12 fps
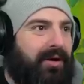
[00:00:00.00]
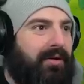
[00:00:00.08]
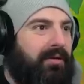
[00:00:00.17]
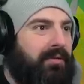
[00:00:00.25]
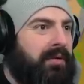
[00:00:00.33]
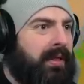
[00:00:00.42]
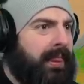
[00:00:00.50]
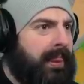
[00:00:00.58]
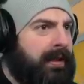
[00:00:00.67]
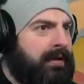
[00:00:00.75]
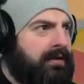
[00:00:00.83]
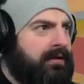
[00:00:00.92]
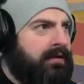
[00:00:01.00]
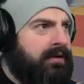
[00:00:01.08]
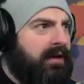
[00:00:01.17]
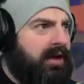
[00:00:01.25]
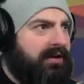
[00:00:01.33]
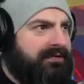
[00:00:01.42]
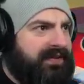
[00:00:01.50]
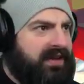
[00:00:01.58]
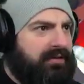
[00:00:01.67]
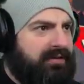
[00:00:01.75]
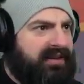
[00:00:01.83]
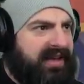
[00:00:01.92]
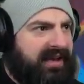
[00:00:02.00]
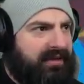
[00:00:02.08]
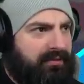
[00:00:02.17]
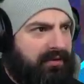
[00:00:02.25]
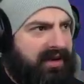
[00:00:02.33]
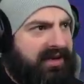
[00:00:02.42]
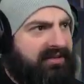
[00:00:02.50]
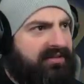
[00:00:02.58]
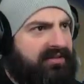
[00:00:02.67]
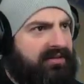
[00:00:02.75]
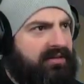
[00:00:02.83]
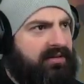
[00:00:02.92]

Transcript: oh, oh. I think it was here, right?